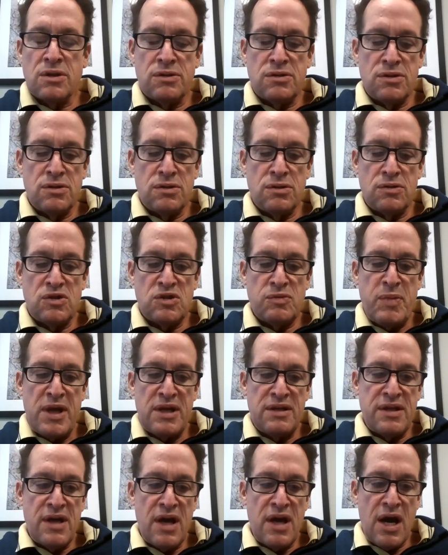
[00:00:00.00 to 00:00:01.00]
to
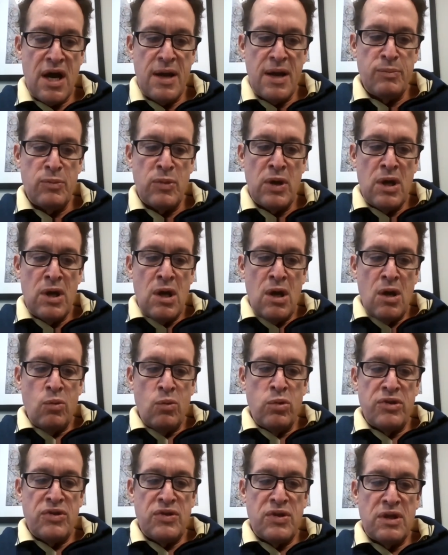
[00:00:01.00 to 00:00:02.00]
spend time
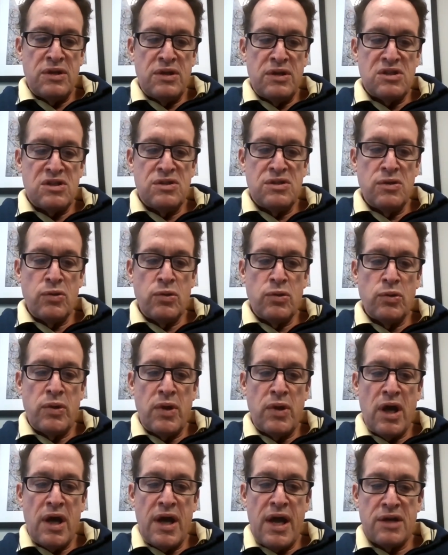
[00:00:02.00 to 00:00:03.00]
with additional
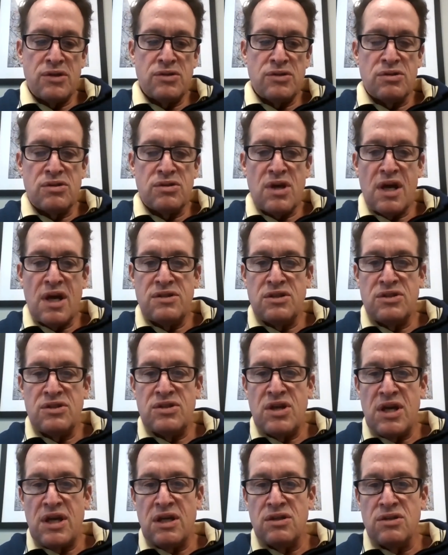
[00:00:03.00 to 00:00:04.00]
exercises
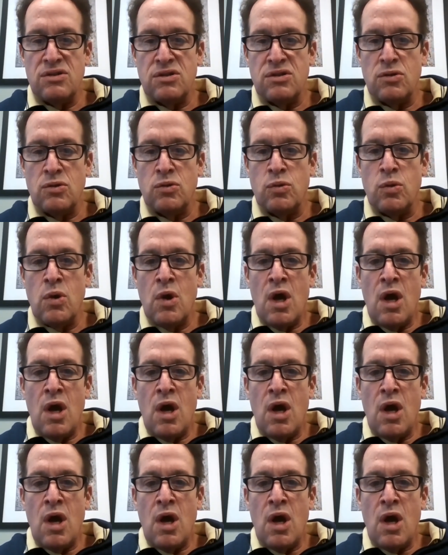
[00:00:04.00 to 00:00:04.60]
they can do.